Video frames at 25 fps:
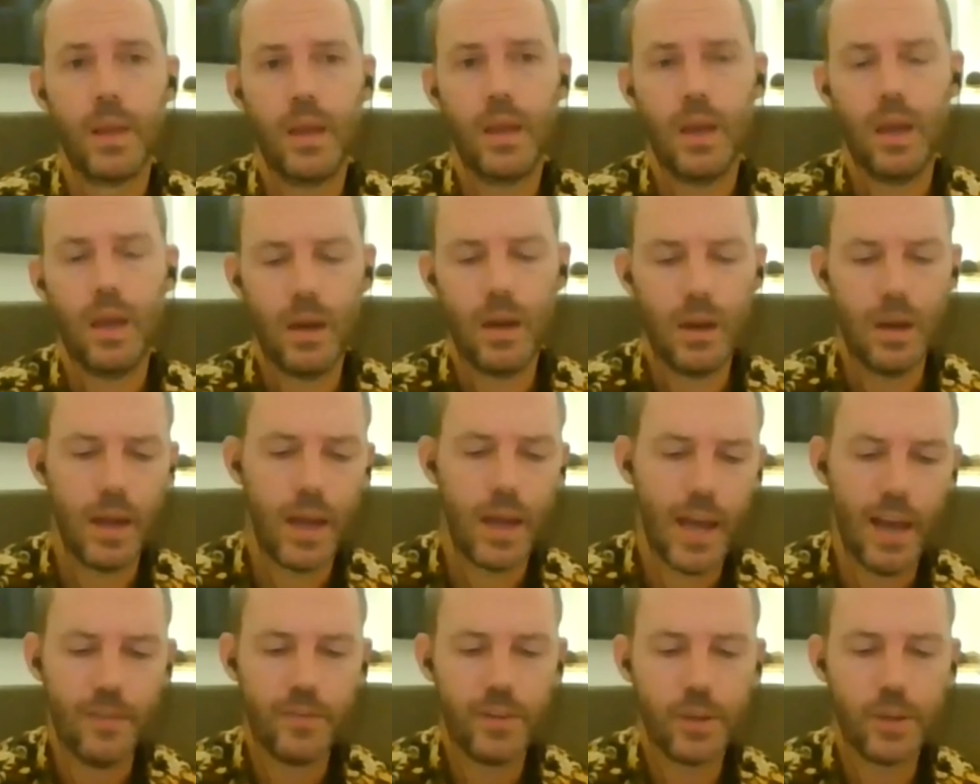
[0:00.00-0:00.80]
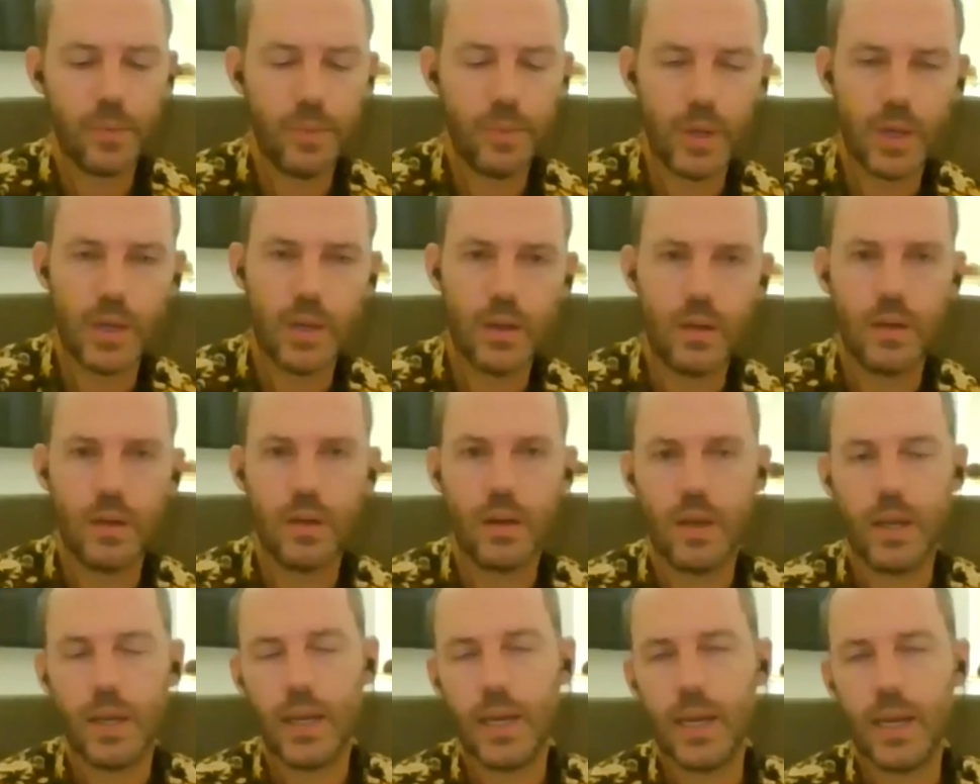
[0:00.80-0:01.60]
and having been,
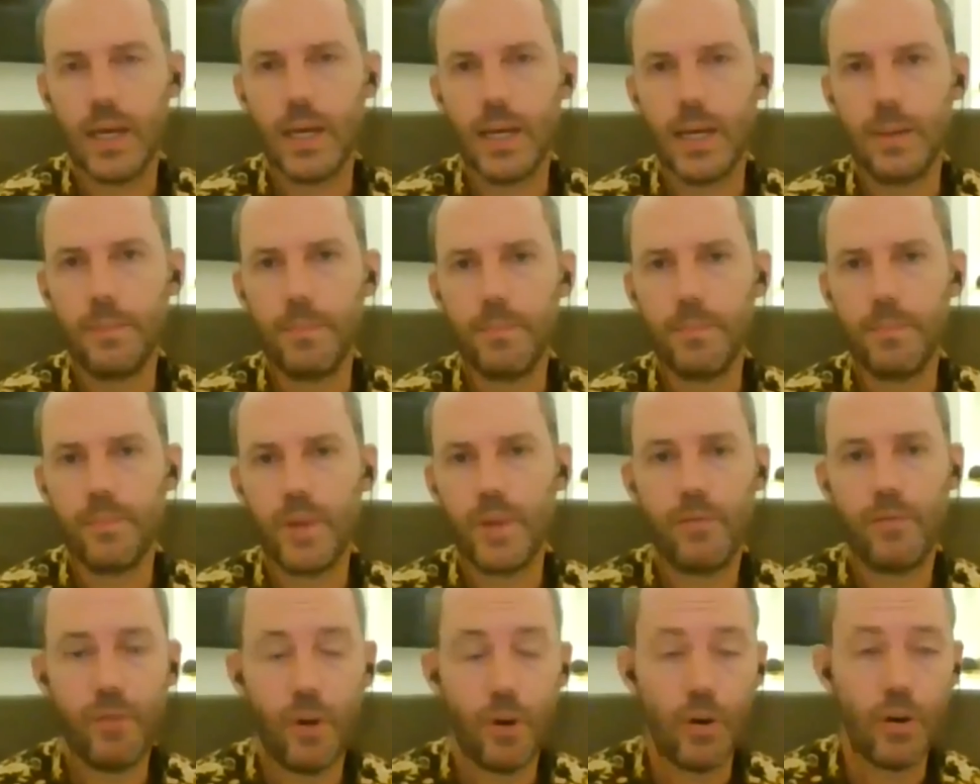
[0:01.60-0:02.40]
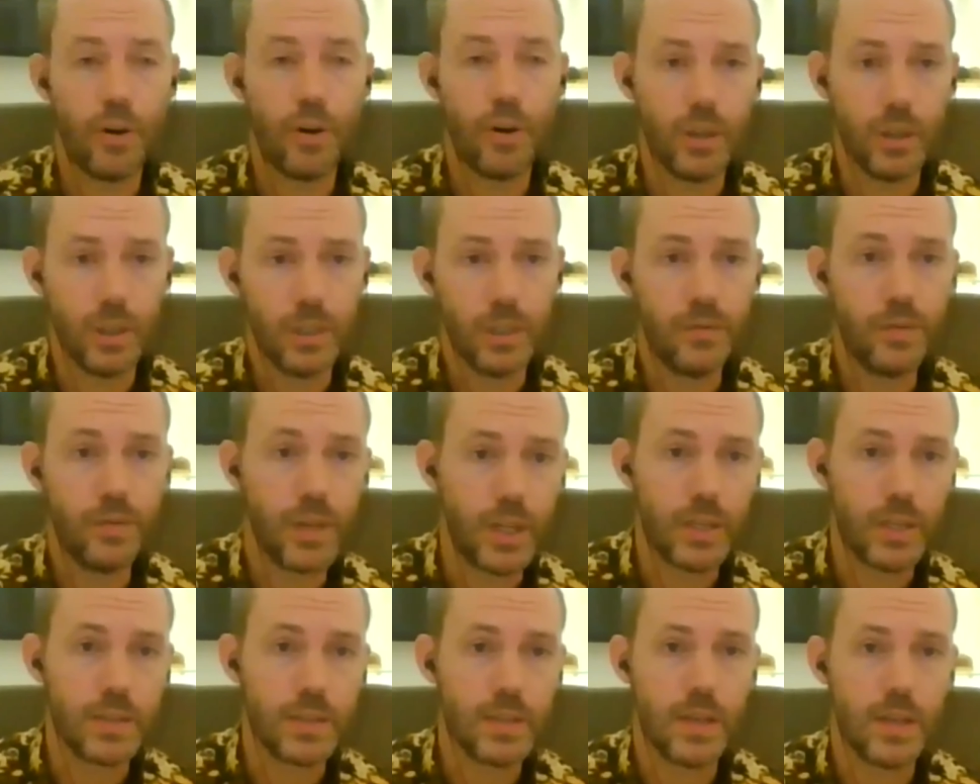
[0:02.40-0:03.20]
a foreigner living
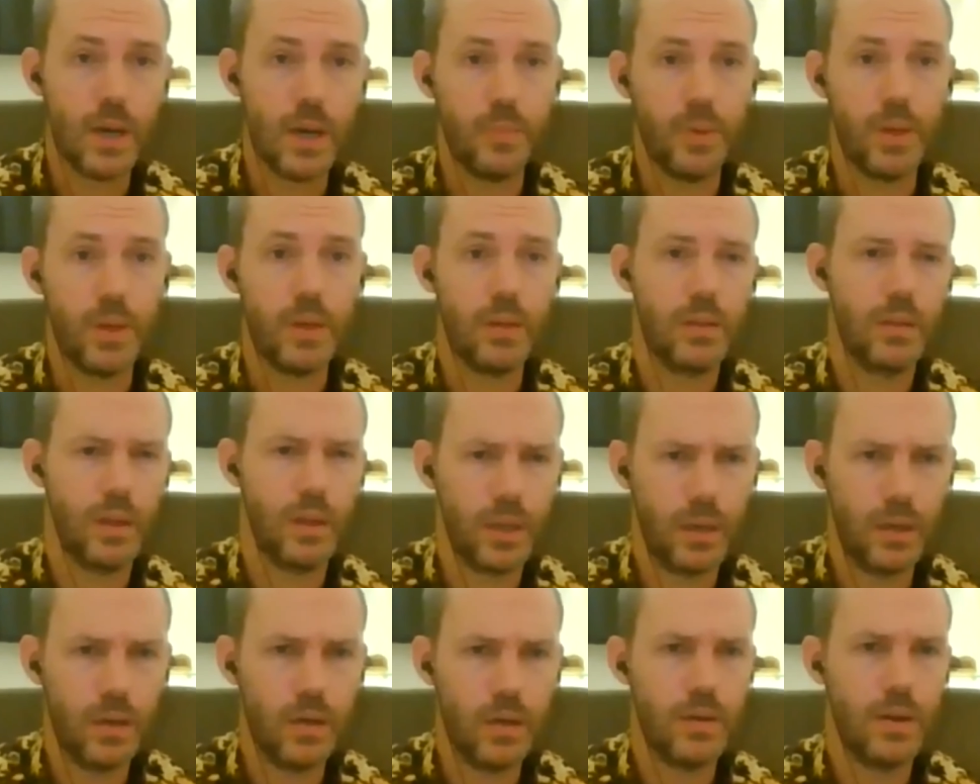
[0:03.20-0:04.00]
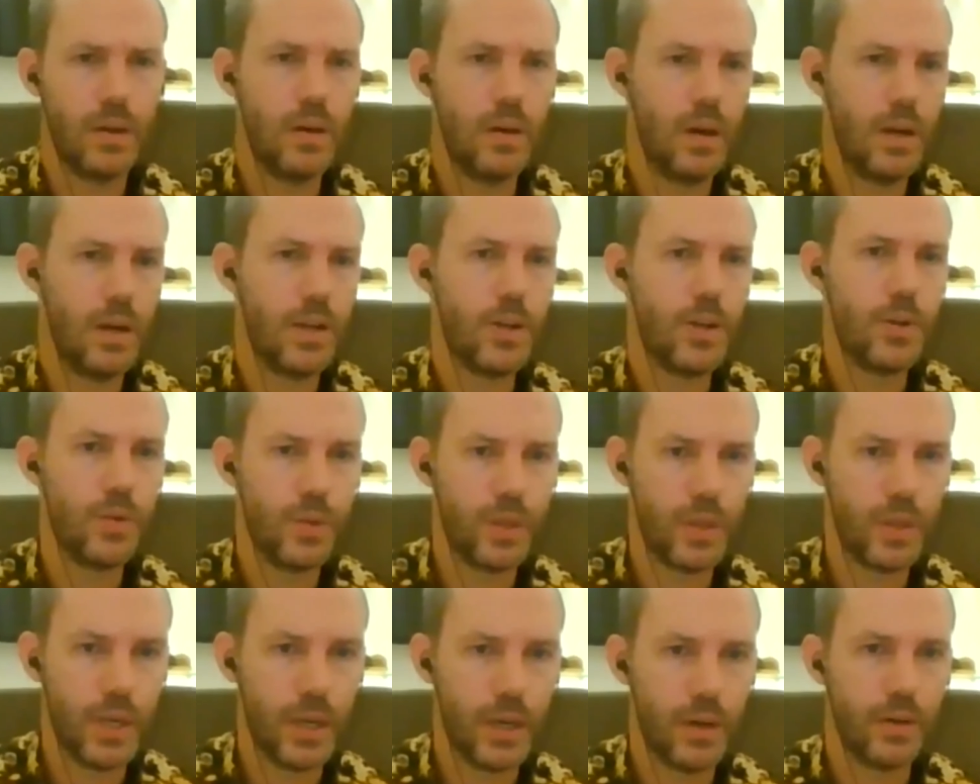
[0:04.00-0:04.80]
in Sapa, like I knew
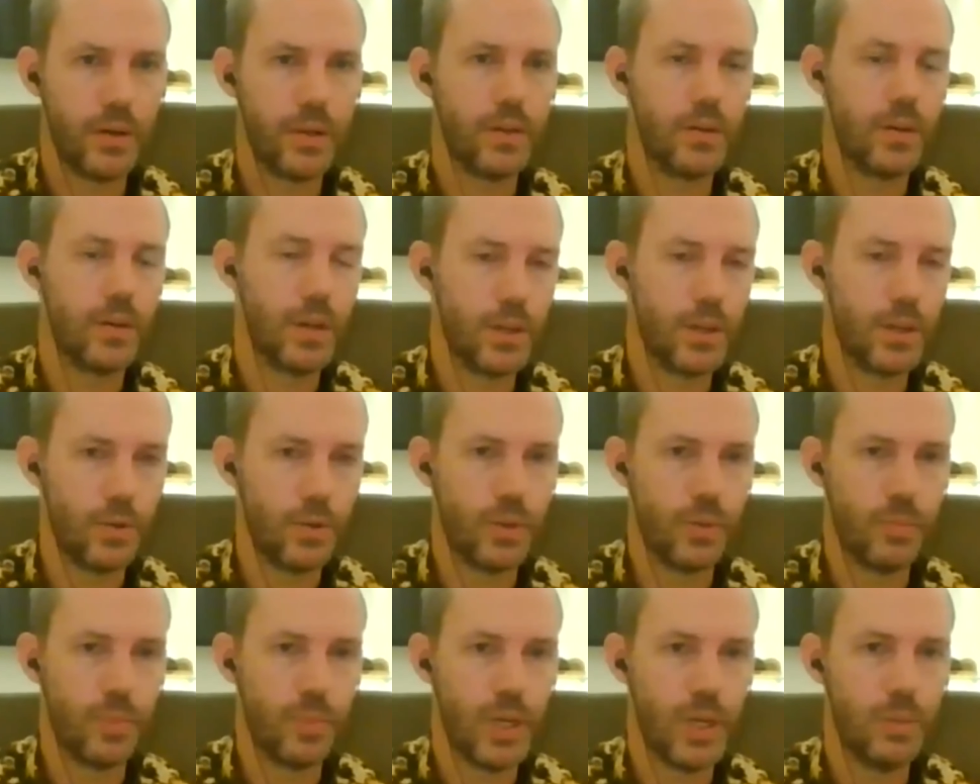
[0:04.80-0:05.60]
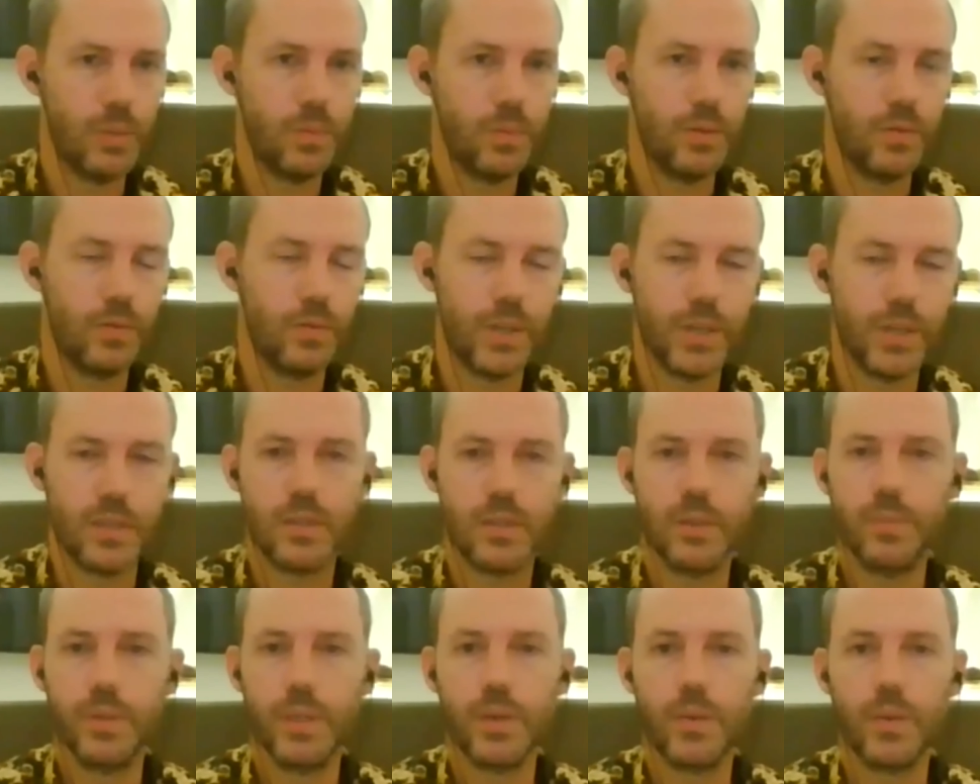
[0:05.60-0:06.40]
the area, I knew the people
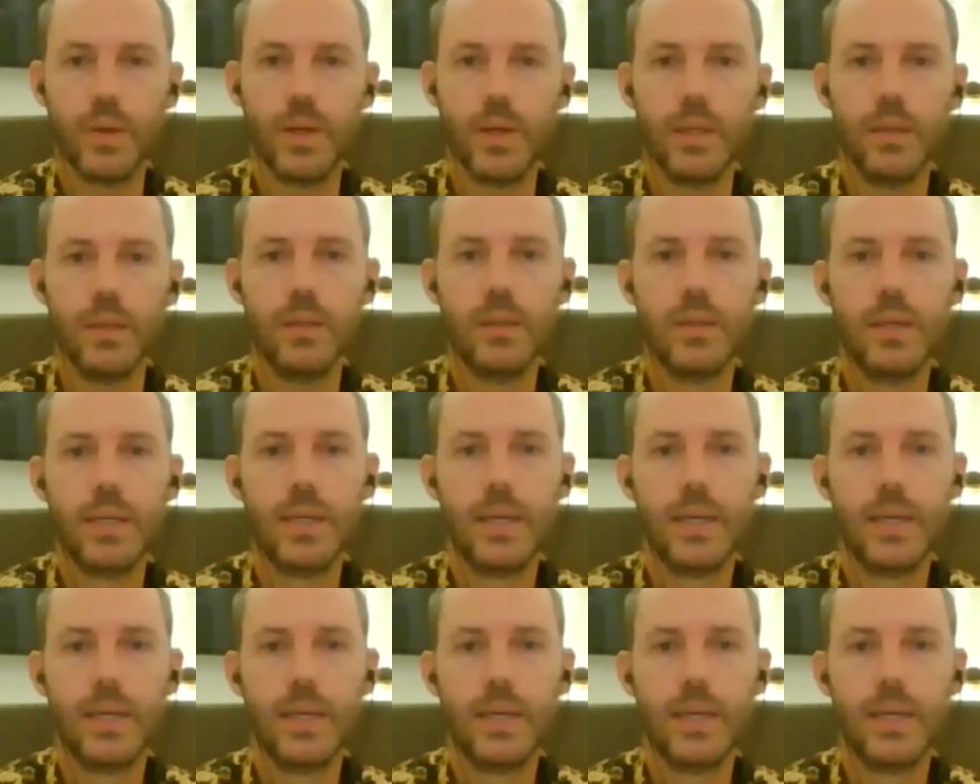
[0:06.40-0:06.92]
reasonably well.